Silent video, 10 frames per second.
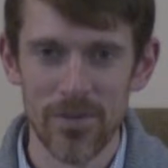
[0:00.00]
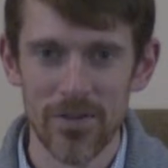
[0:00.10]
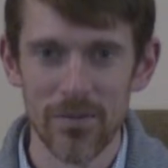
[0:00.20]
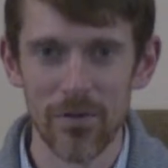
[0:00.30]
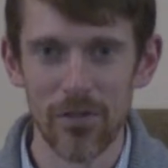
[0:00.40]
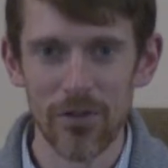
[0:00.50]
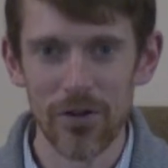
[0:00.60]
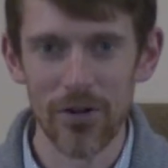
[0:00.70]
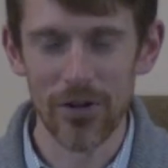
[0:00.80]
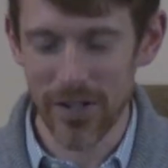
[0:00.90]
Well,
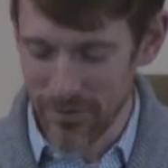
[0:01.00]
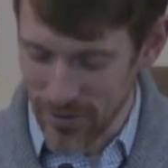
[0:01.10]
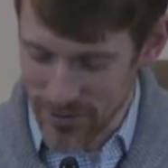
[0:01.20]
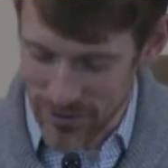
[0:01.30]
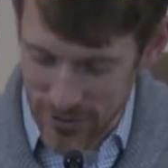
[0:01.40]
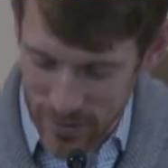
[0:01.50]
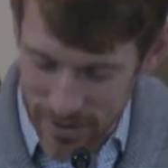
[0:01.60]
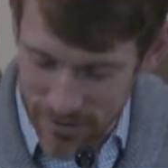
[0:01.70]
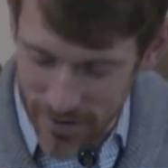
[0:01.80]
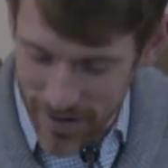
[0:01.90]
third, in verses
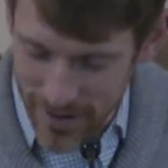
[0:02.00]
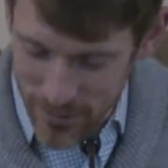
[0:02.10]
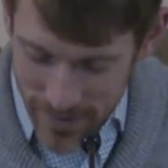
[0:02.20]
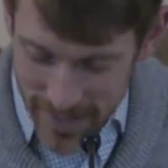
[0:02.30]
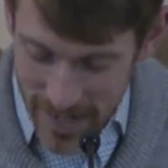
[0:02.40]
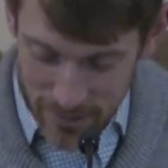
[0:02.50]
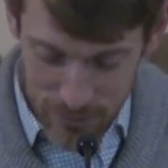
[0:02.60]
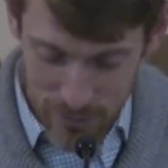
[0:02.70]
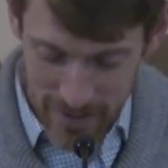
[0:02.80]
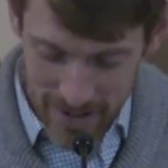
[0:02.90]
25, 28 through
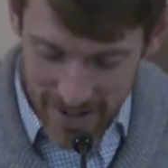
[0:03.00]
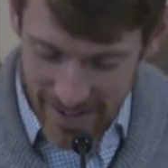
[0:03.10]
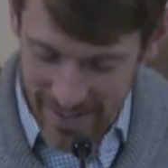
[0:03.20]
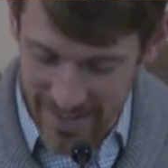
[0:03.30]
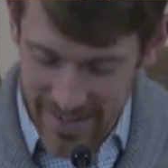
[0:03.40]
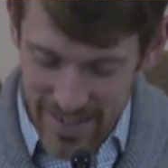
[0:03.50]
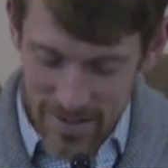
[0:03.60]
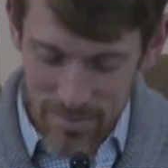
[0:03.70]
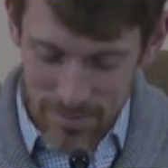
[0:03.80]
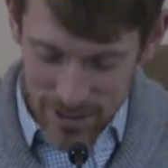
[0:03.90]
29,
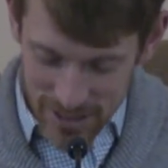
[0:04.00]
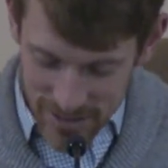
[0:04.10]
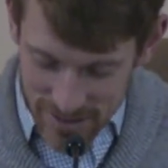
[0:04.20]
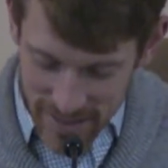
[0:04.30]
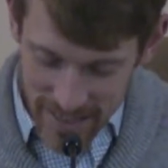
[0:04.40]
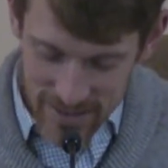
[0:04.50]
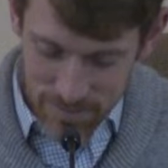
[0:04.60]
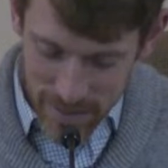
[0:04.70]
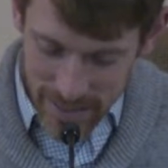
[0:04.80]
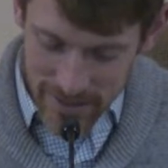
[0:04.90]
Jesus takes
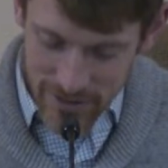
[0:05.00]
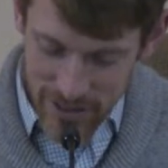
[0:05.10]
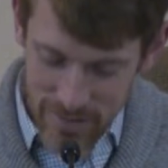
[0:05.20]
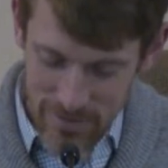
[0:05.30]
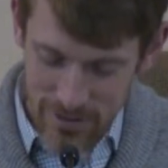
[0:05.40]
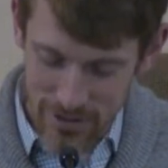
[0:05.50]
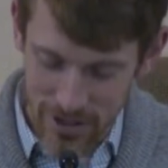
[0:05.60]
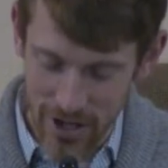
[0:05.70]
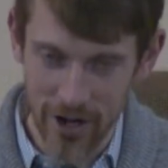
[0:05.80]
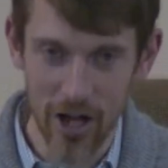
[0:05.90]
Peter, James, and
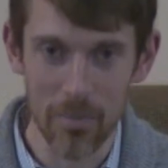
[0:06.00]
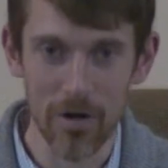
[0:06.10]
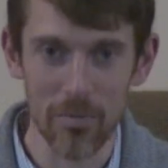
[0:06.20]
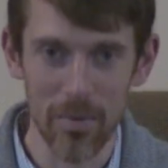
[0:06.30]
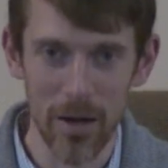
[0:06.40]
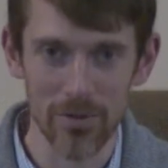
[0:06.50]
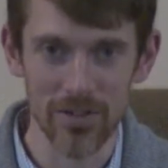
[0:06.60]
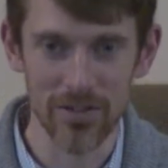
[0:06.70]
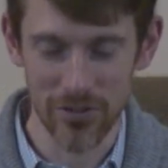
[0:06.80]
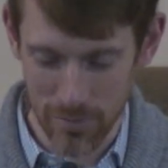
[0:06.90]
John up on a
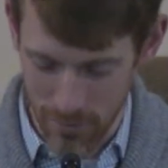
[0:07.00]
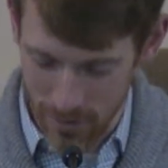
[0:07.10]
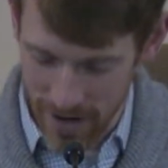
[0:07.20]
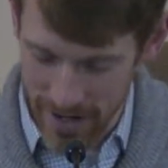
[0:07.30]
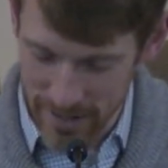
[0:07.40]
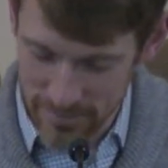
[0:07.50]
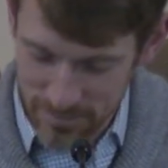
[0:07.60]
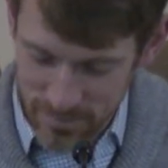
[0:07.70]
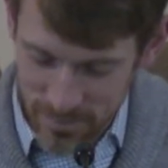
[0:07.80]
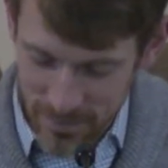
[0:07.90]
mountain to pray.
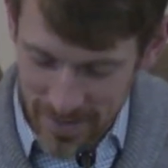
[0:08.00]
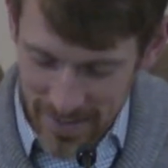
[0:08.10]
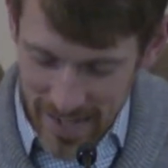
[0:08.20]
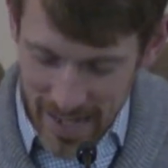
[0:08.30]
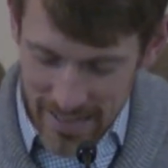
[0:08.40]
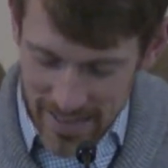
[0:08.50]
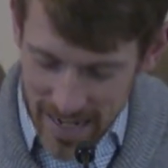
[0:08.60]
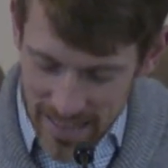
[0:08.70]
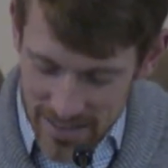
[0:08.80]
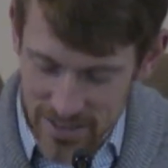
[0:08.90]
And it's
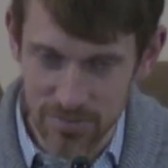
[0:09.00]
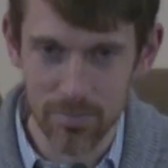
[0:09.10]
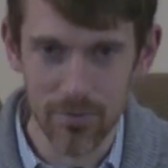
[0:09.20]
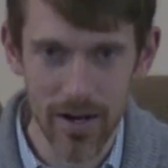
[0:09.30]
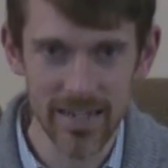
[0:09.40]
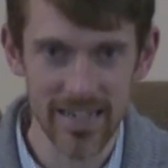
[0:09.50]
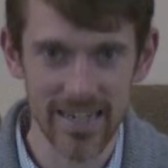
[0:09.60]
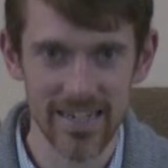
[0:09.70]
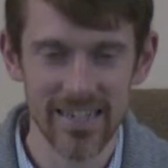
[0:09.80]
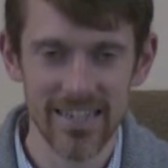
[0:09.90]
as he's
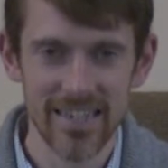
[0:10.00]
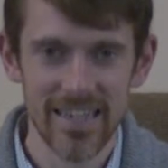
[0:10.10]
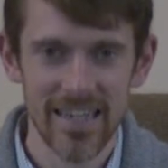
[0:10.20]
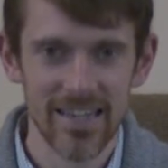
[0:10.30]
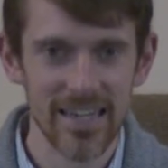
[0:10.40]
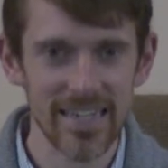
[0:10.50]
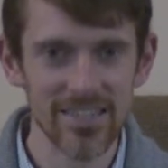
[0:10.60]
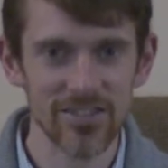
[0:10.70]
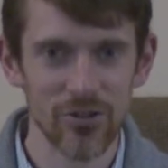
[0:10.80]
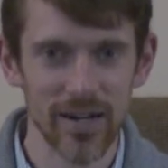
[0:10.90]
praying that
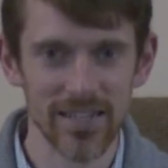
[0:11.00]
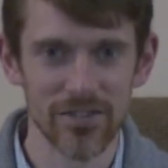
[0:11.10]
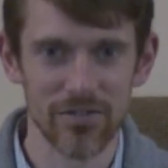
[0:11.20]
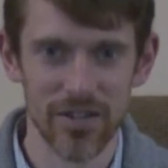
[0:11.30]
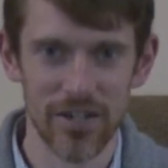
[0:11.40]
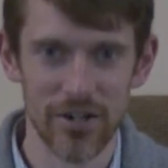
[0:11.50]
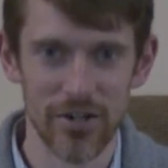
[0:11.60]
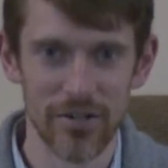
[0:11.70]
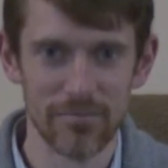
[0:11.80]
he's transfigured.